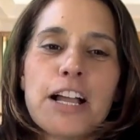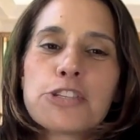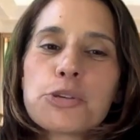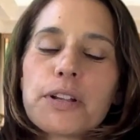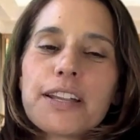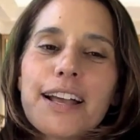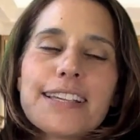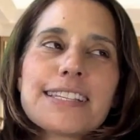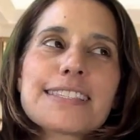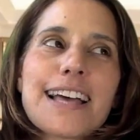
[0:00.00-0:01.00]
So, in
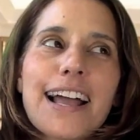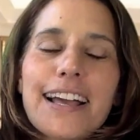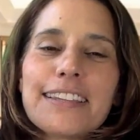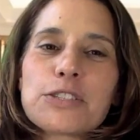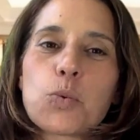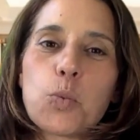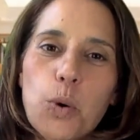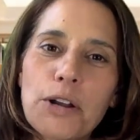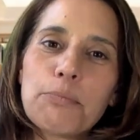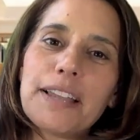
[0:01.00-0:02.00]
essence, I had this
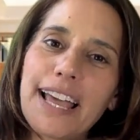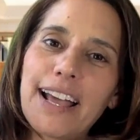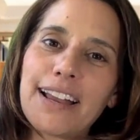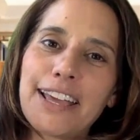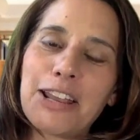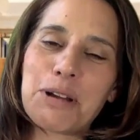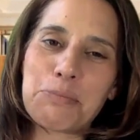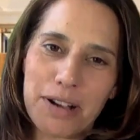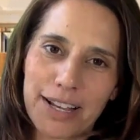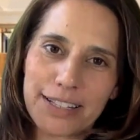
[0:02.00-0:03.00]
one plan in my
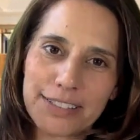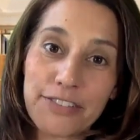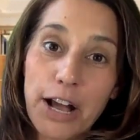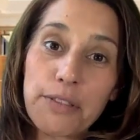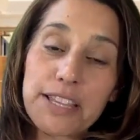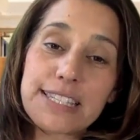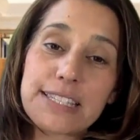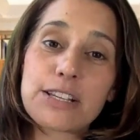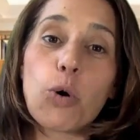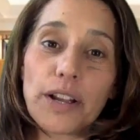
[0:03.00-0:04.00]
mind of how this
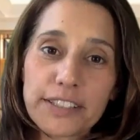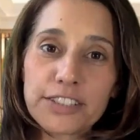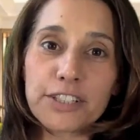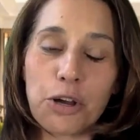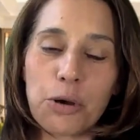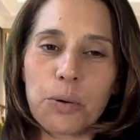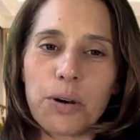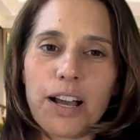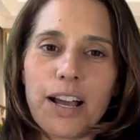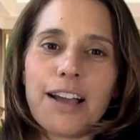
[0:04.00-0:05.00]
is going to
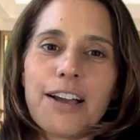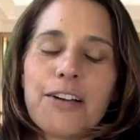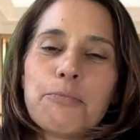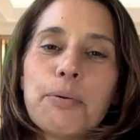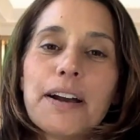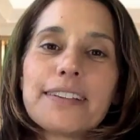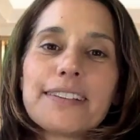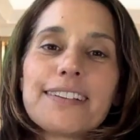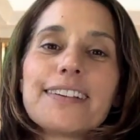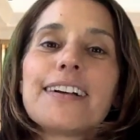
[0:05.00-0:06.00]
go. But
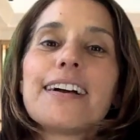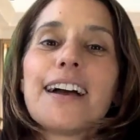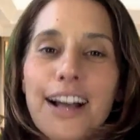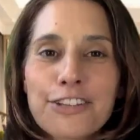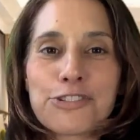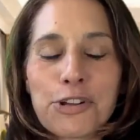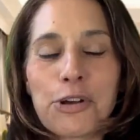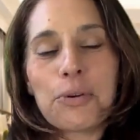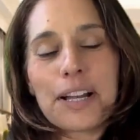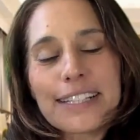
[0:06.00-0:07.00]
as you
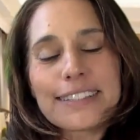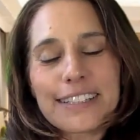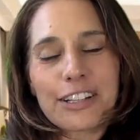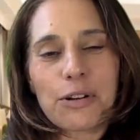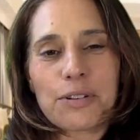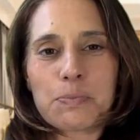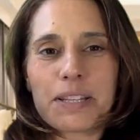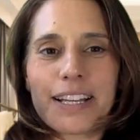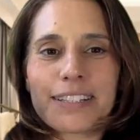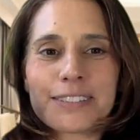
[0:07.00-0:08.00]
know, it didn't go as
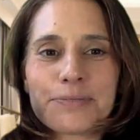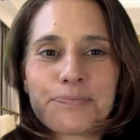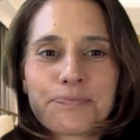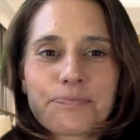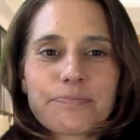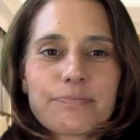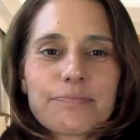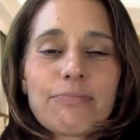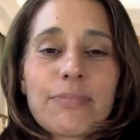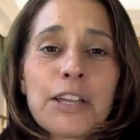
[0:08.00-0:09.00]
planned.
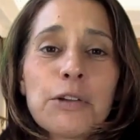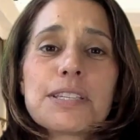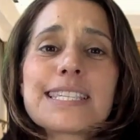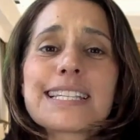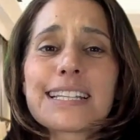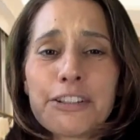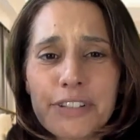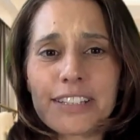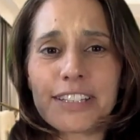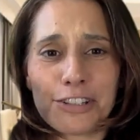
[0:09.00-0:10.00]
It was
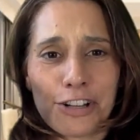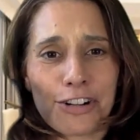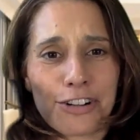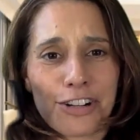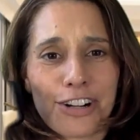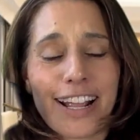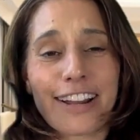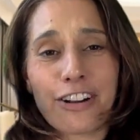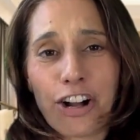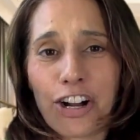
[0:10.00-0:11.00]
significantly longer
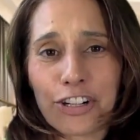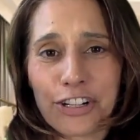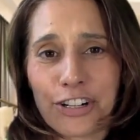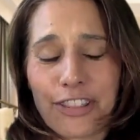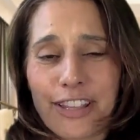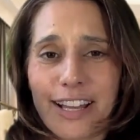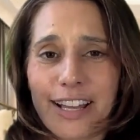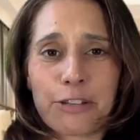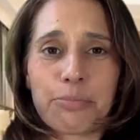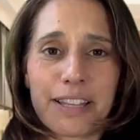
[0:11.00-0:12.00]
and harder than I
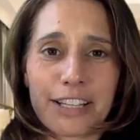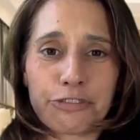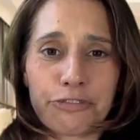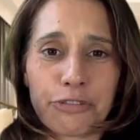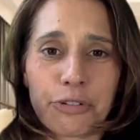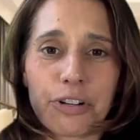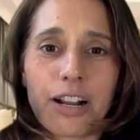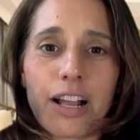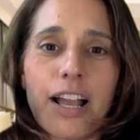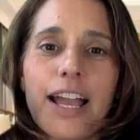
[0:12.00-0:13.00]
had planned for.
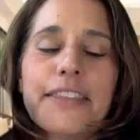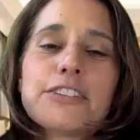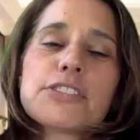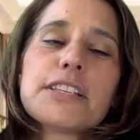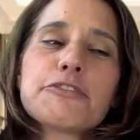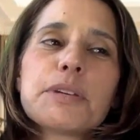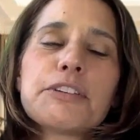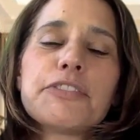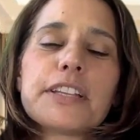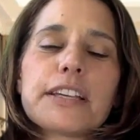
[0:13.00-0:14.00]
And that just left
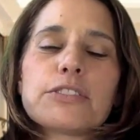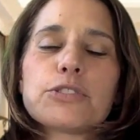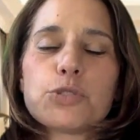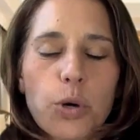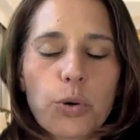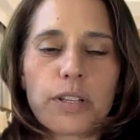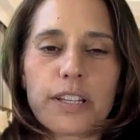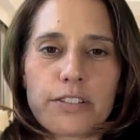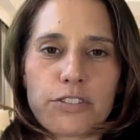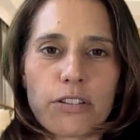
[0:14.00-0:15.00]
me feeling
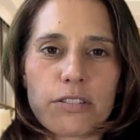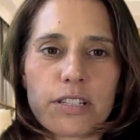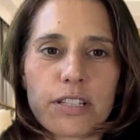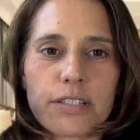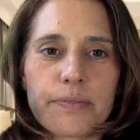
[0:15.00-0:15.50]
totally exhausted.